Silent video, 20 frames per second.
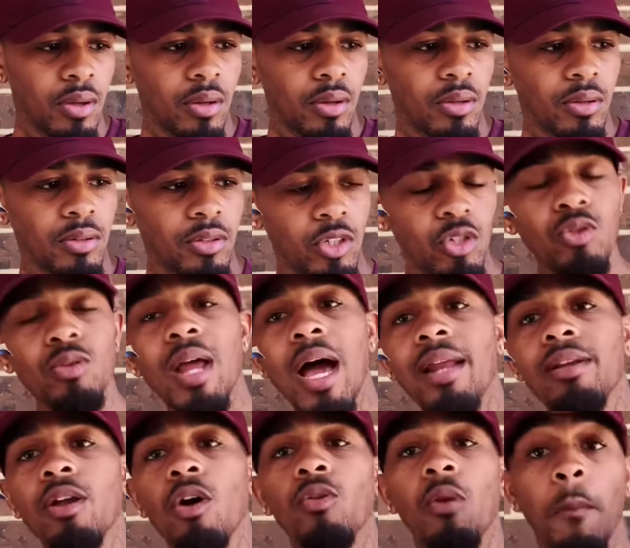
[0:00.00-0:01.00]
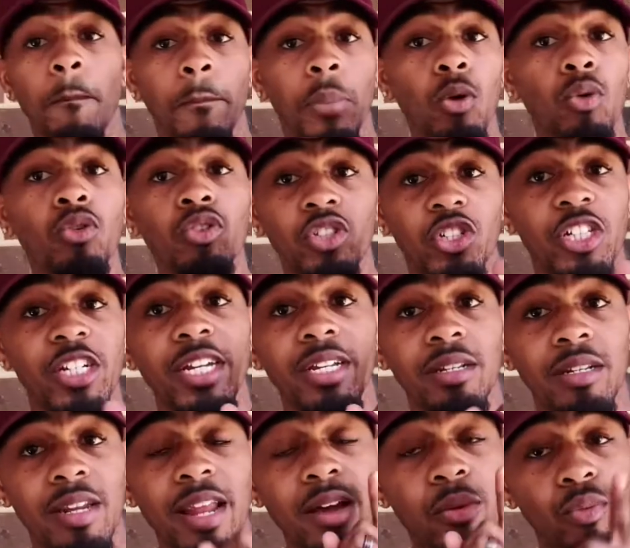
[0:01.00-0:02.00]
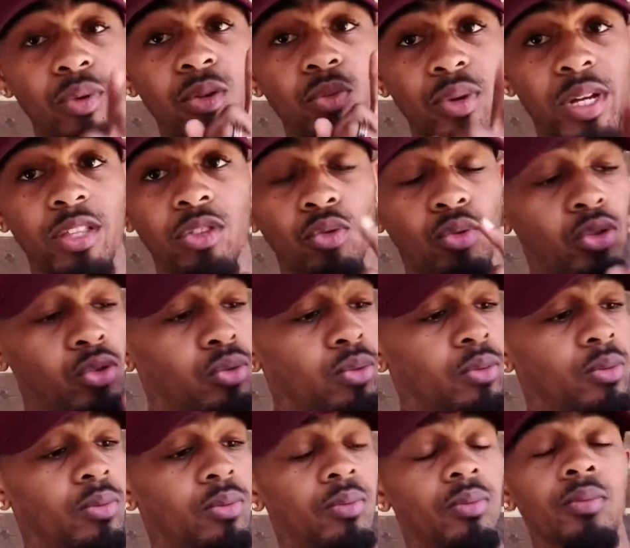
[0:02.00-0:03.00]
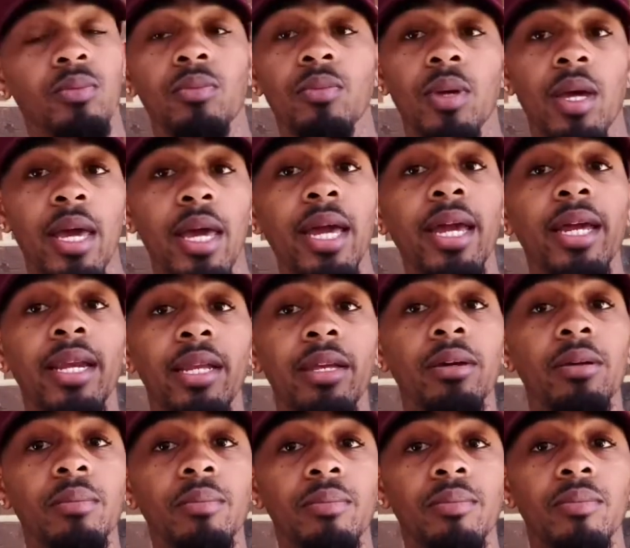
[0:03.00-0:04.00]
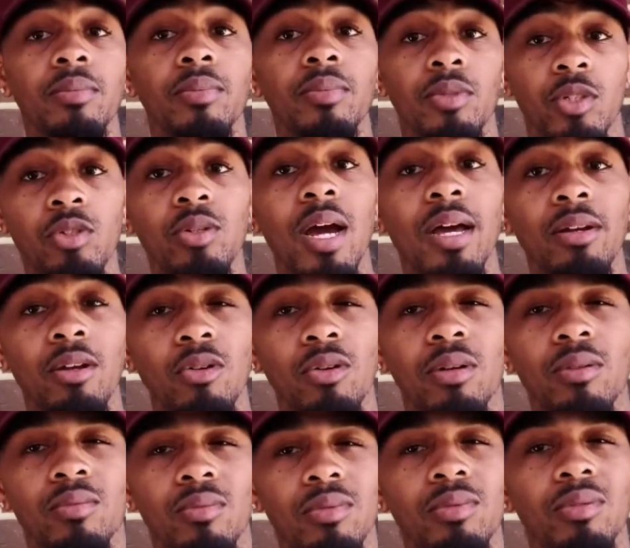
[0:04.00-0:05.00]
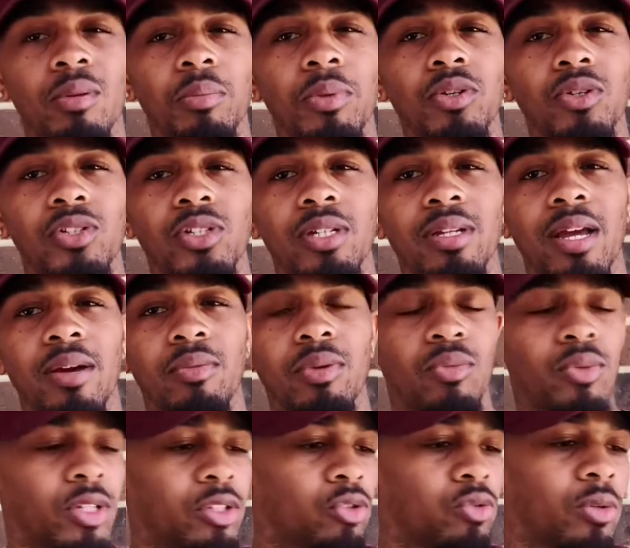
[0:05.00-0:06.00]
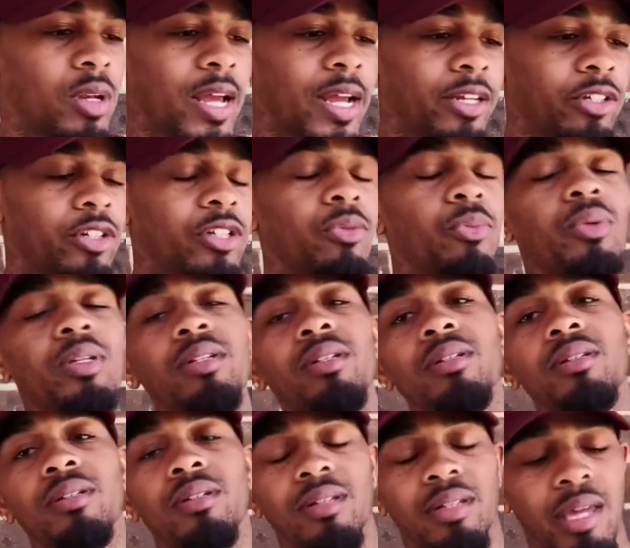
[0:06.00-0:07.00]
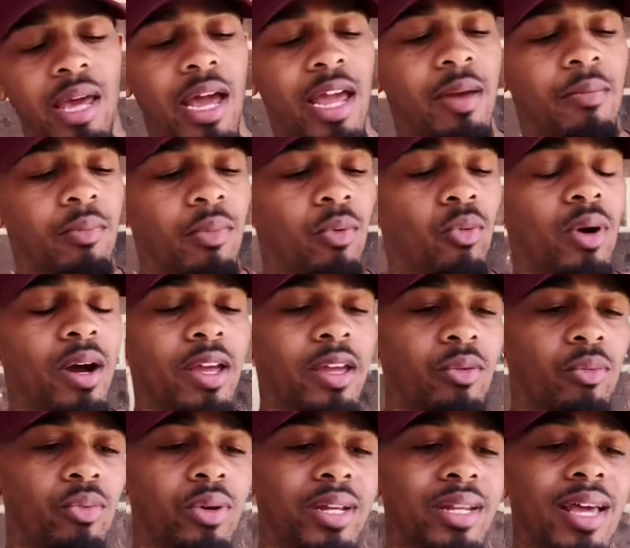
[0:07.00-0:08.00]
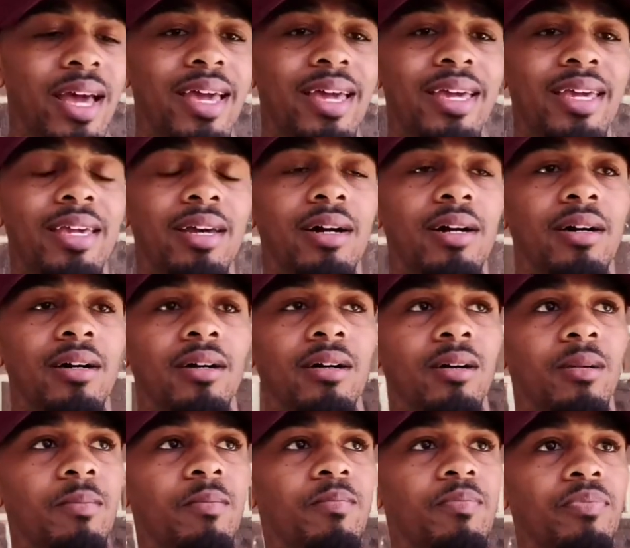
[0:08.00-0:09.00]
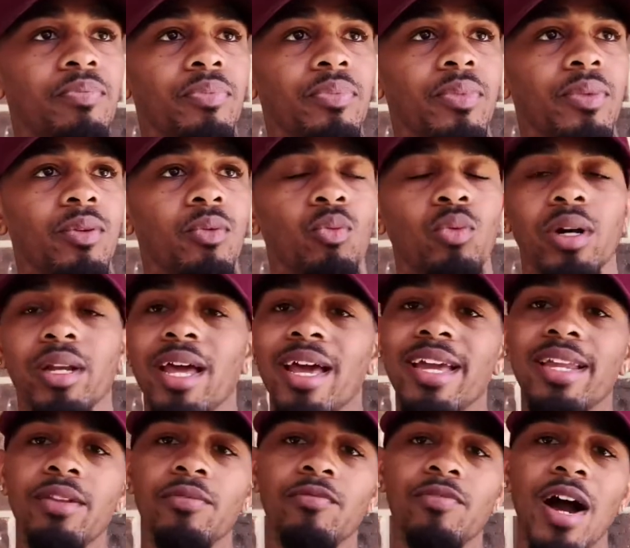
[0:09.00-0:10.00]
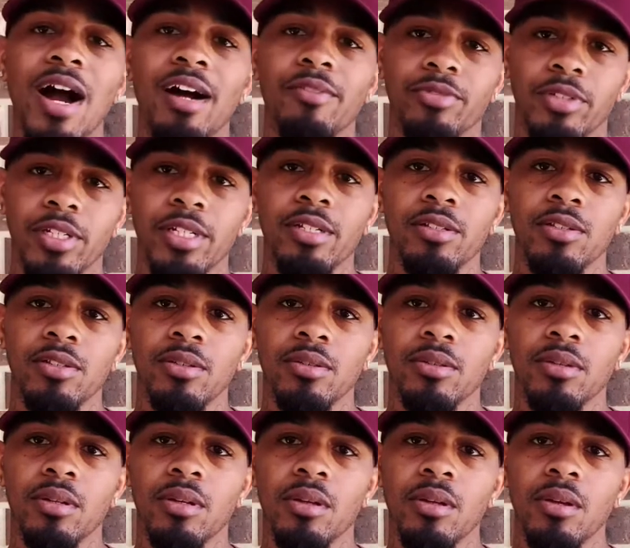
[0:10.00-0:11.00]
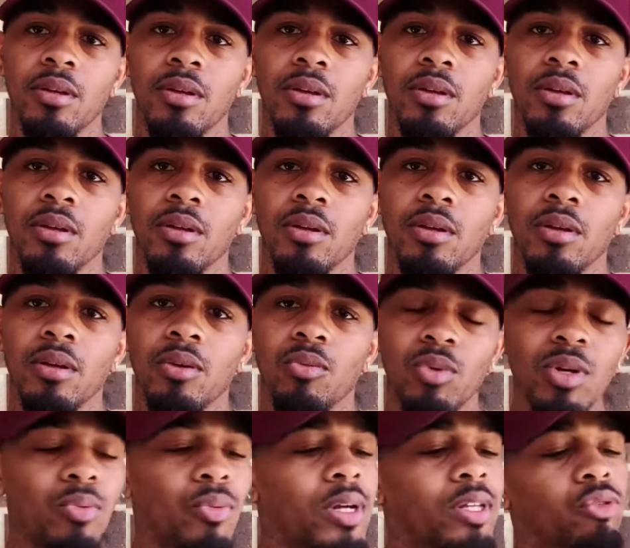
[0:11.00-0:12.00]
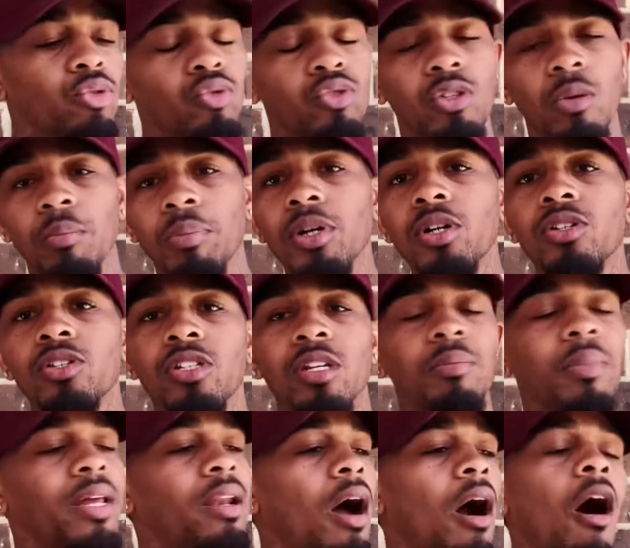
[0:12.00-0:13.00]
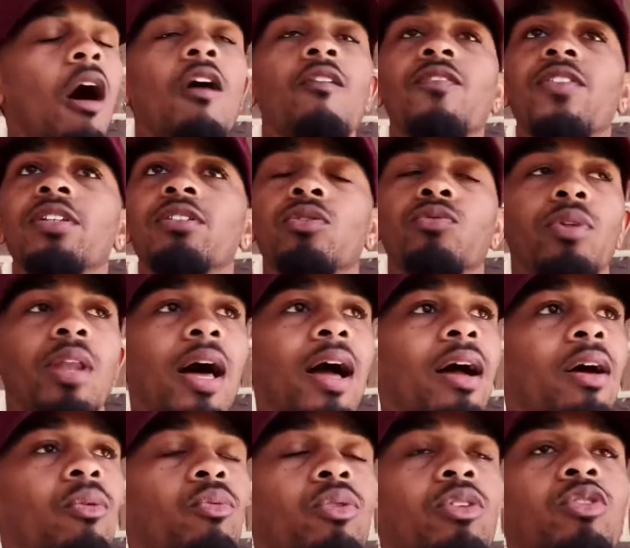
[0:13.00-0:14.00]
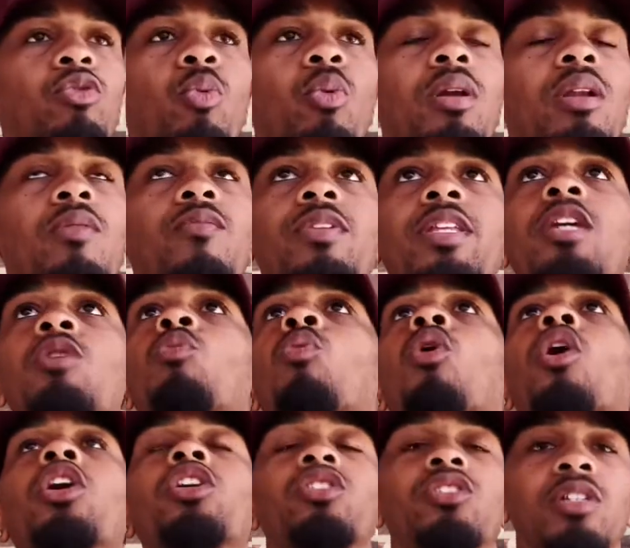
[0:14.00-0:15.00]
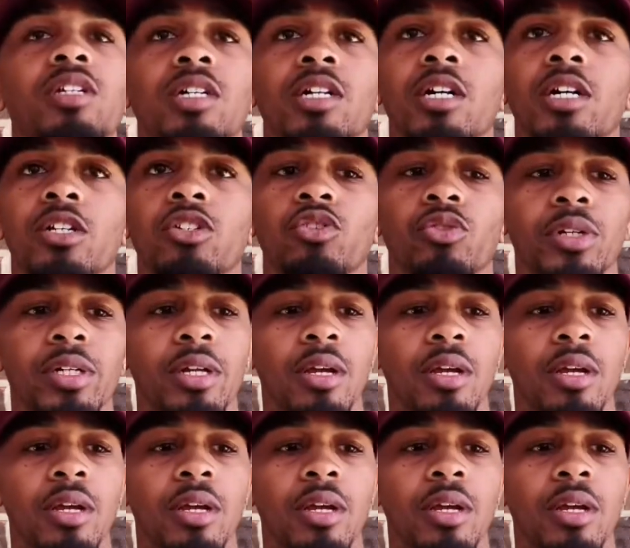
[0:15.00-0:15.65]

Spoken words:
do you not know the bullshit that we went through, A&M? Do you not know the bullshit that we went through last year and we came away with a 8-5 season? We went through some bullshit, man. Our offensive line was one of the worst in the country.